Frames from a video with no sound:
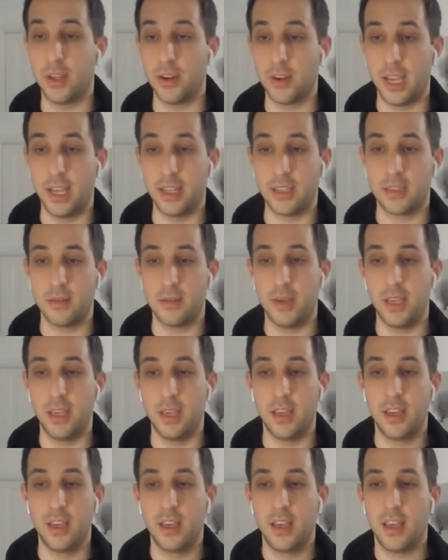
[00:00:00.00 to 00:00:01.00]
your hands to
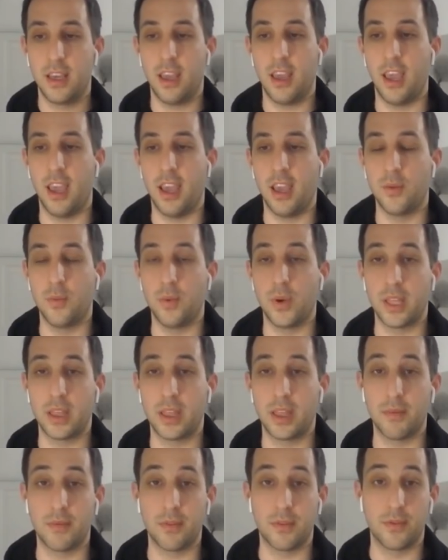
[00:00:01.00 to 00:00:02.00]
me and we'll get
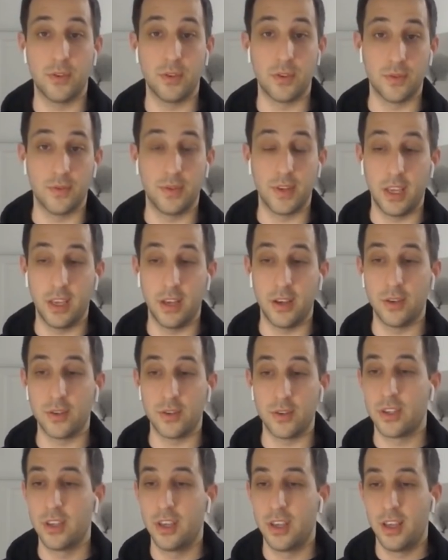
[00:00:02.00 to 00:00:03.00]
them for future
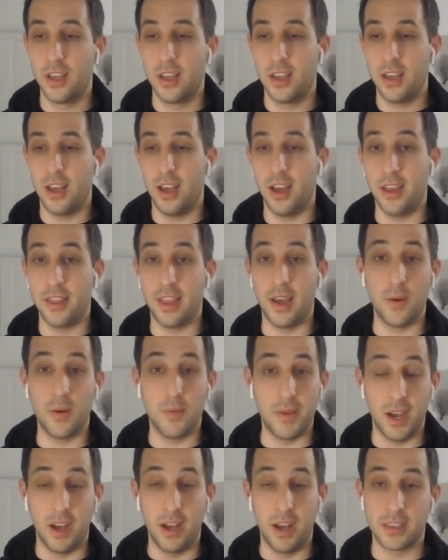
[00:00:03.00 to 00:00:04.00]
videos. Uh, that would
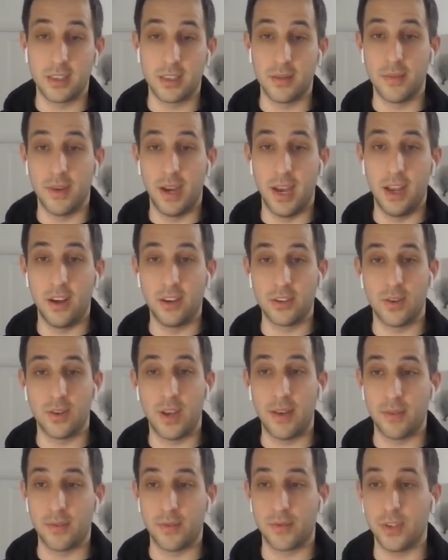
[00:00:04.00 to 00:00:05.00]
be awesome. I also
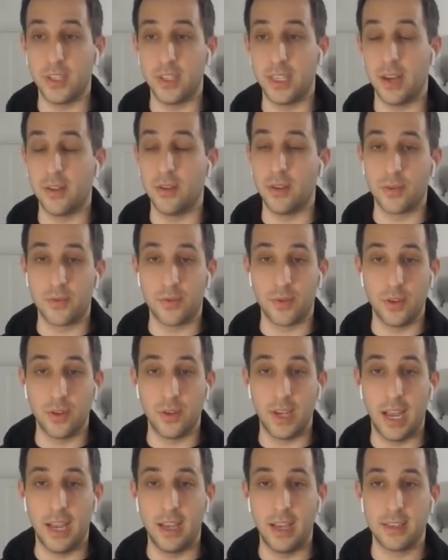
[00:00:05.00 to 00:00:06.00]
have a free download for you
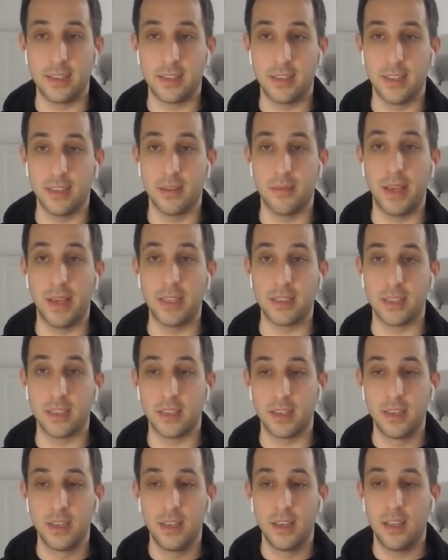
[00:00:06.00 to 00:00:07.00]
guys that's
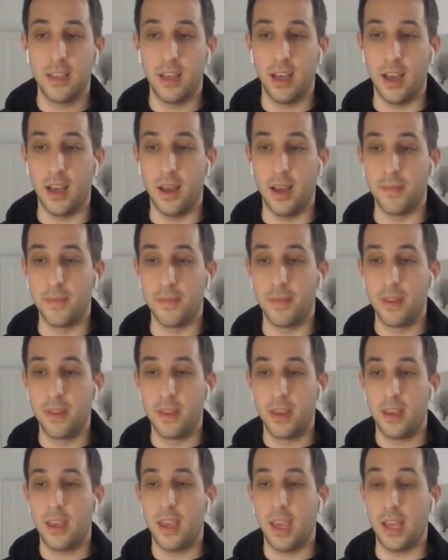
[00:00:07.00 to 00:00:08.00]
amazing. Um,
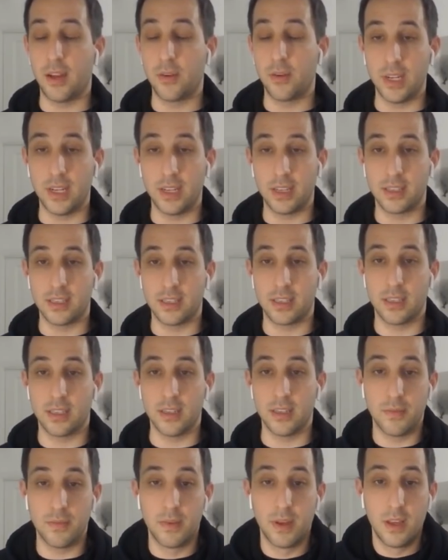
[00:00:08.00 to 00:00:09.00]
hand reading
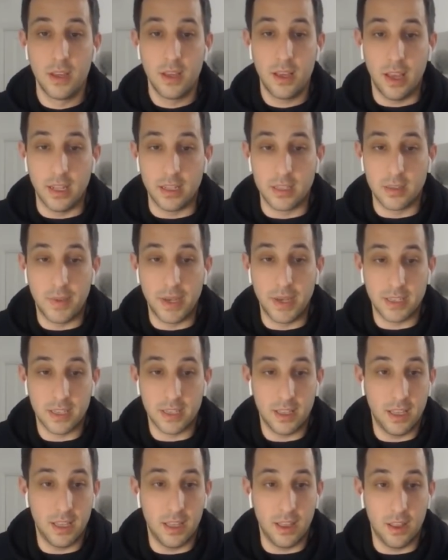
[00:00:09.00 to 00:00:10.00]
system. It's
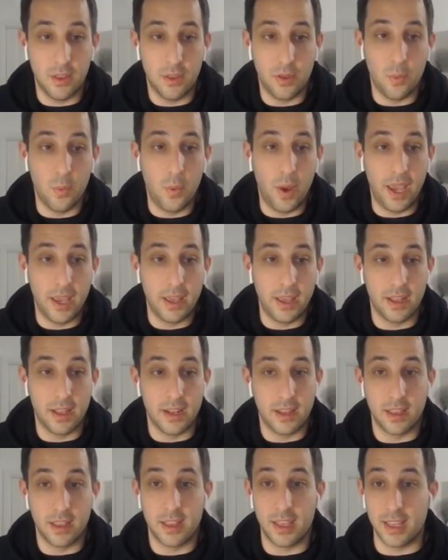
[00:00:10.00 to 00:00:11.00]
basically the way that
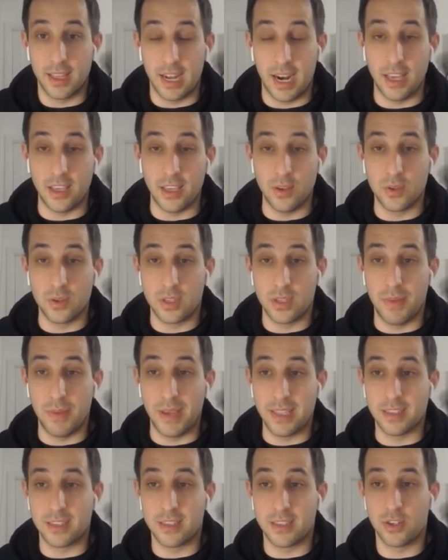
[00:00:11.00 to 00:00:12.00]
the thing that I use to
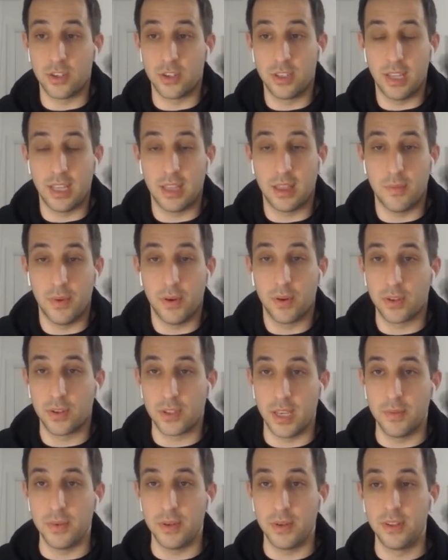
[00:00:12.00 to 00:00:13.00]
make decisions at the poker
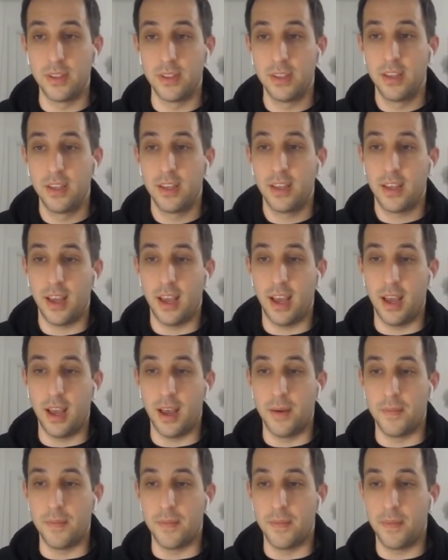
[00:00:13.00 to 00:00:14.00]
table.
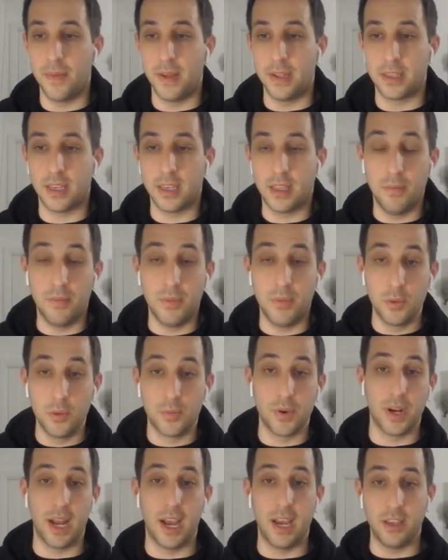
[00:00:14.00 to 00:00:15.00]
Um, it's like the
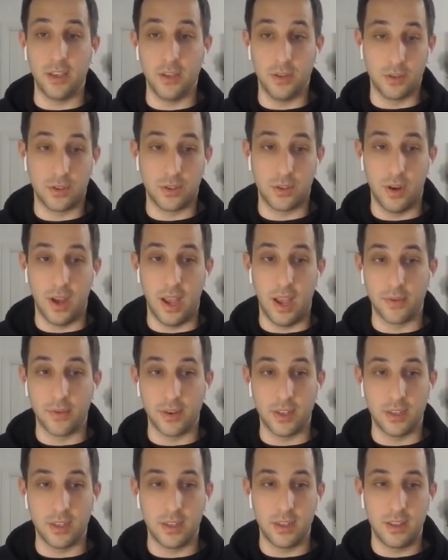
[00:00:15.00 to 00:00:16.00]
blueprint I use. So
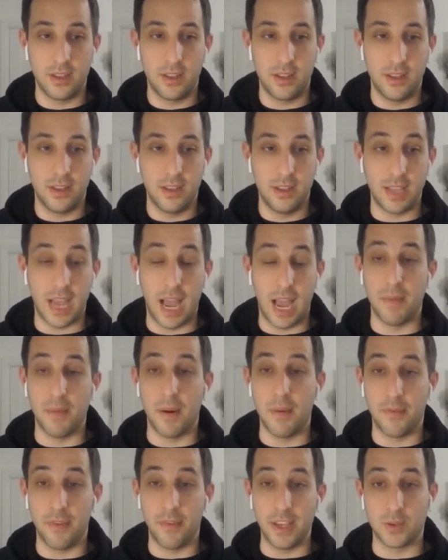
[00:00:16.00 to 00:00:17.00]
every time
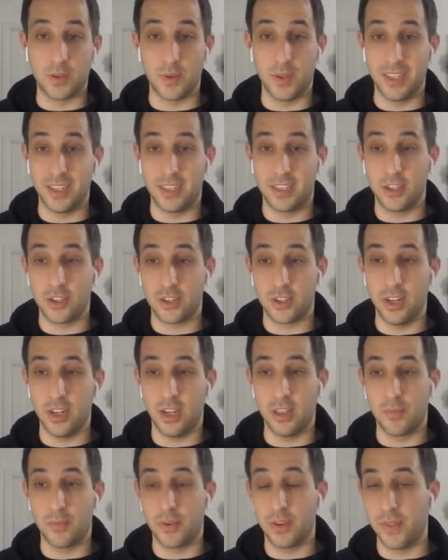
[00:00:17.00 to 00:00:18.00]
I'm faced with a decision
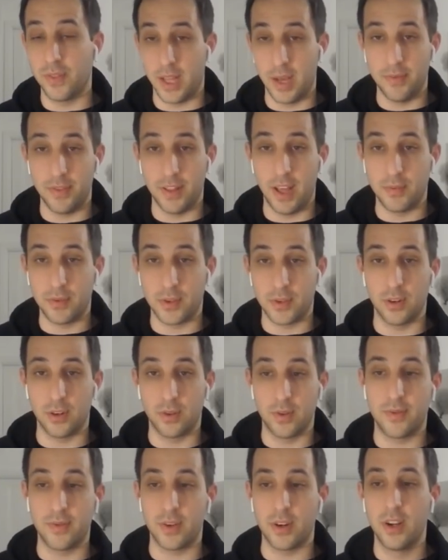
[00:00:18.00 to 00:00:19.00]
on pre-flop, flop, turn,
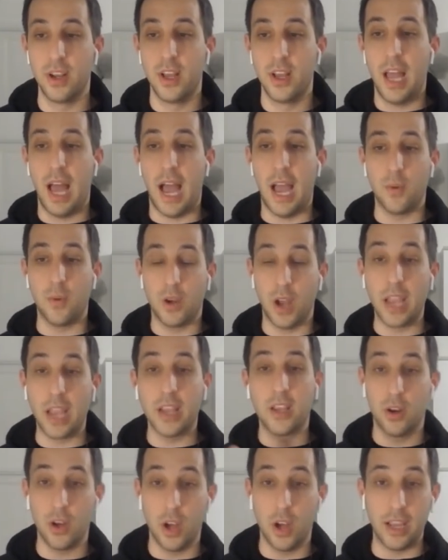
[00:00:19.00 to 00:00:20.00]
river, I,
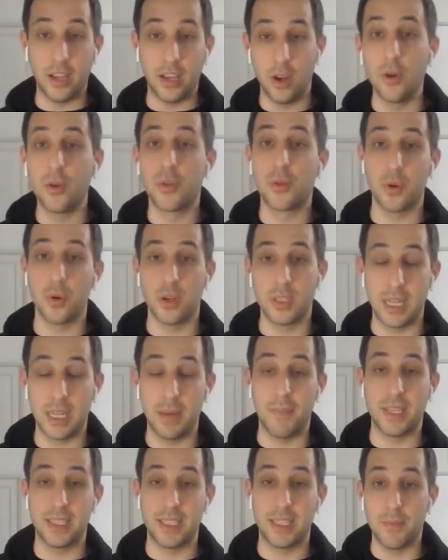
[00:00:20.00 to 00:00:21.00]
I, I go through a
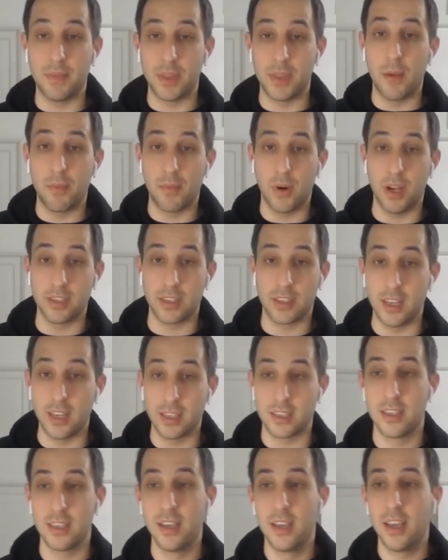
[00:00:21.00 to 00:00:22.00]
step-by-step thought
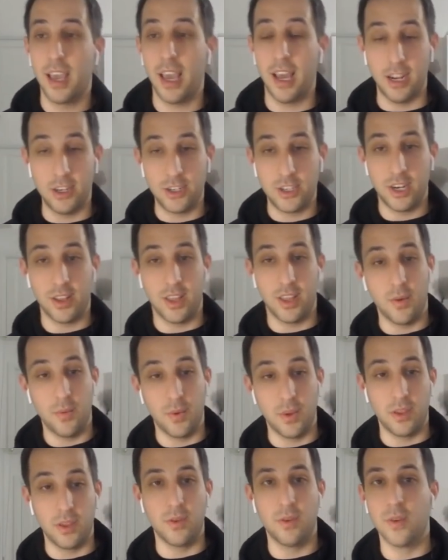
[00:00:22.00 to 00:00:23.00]
process. And I share that
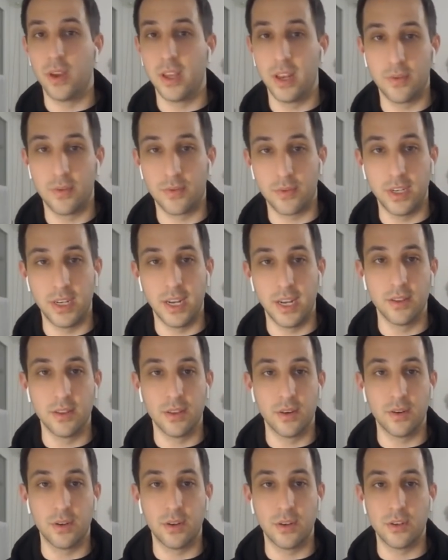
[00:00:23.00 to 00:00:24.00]
with you in a free
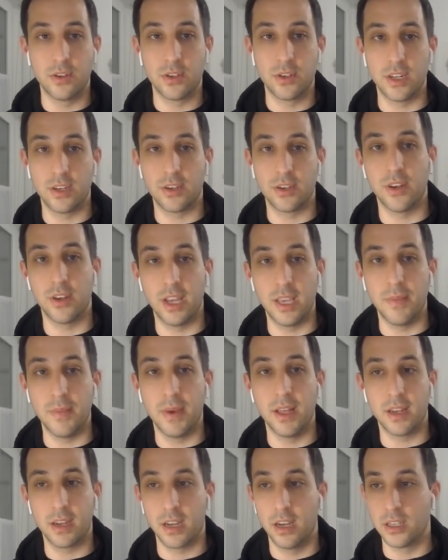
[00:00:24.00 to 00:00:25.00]
download. You just enter your
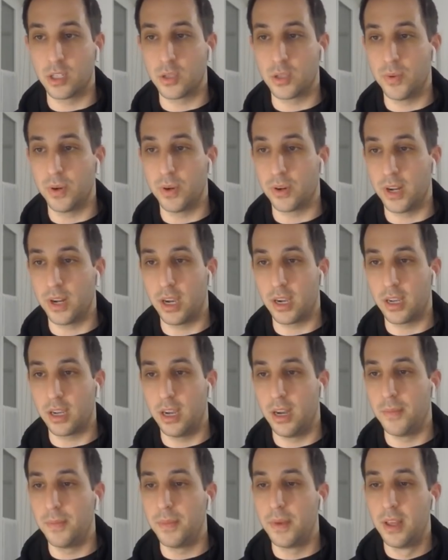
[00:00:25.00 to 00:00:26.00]
email at conscious poker dot
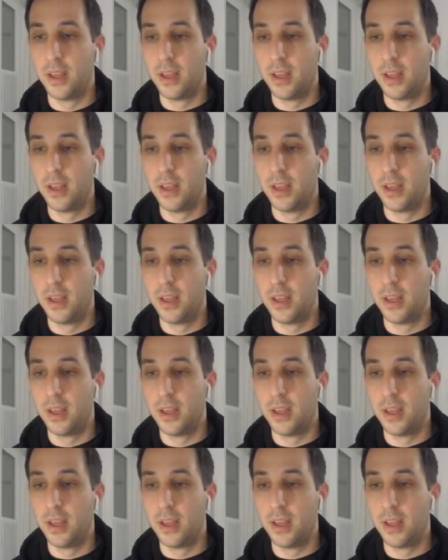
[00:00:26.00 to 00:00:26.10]
com,